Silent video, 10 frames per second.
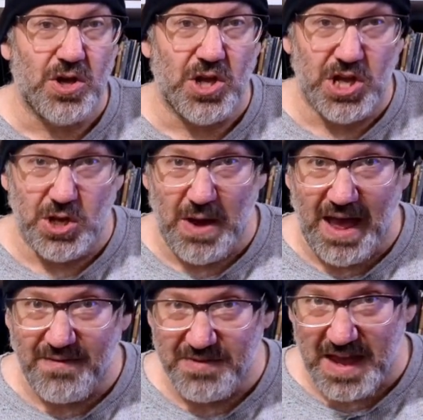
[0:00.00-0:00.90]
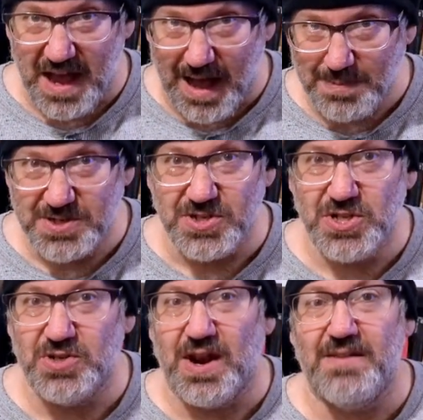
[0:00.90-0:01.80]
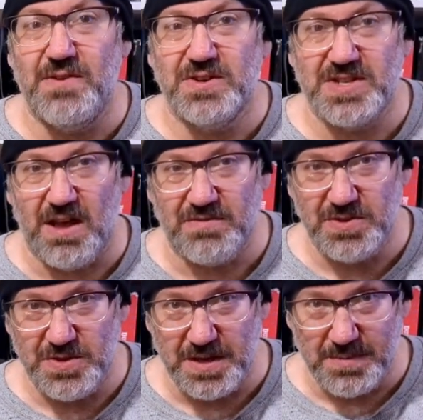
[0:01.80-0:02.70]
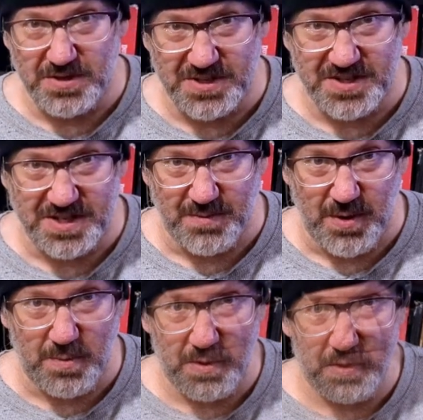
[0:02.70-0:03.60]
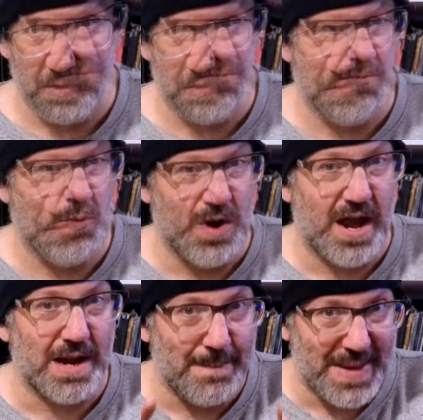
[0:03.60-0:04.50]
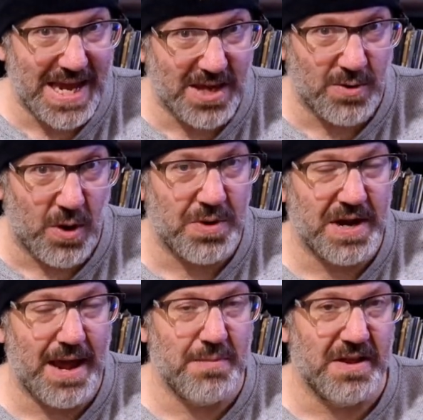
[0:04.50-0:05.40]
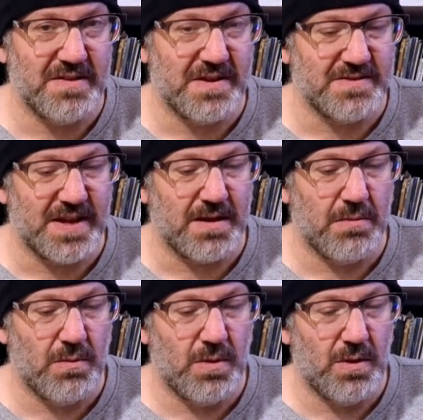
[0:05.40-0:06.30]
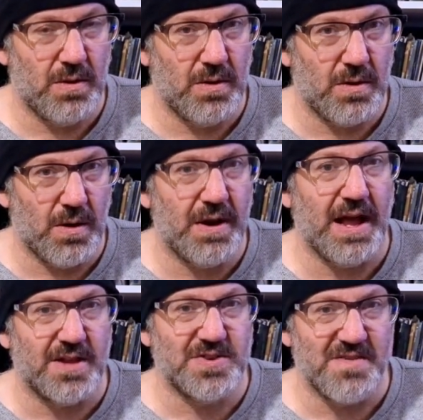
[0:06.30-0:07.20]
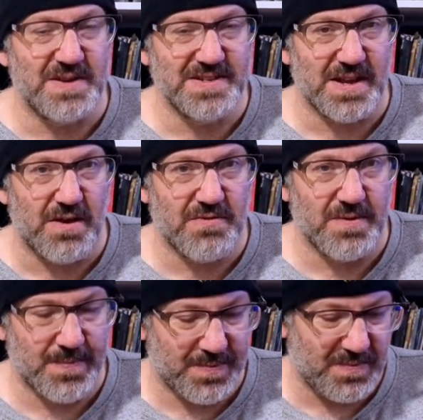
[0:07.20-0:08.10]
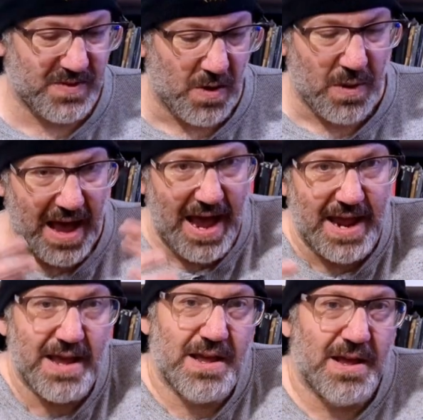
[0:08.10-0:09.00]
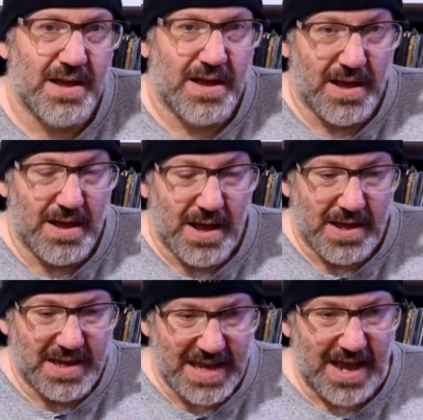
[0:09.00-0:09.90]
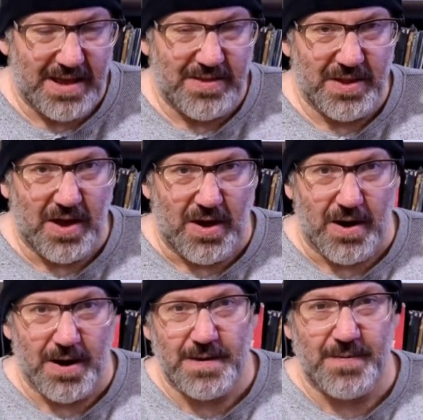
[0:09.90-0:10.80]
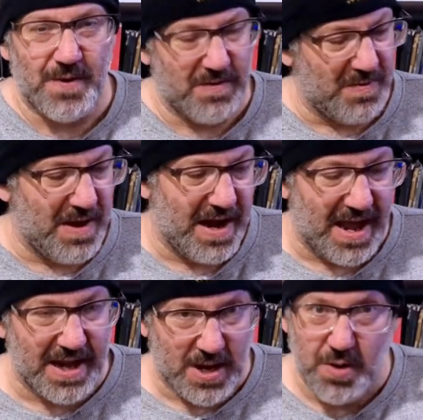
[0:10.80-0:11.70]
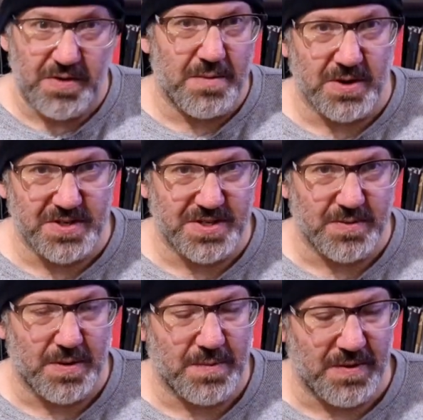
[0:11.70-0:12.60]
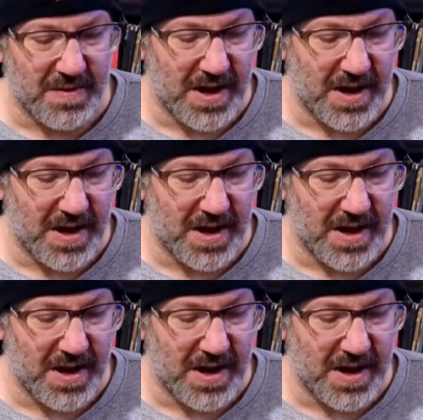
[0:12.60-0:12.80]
You have the option to drive yourself to the emergency room. We're not going to make you go in an ambulance. And I was like, okay, I'll drive myself. So I get in the car and I go to the emergency room. And they're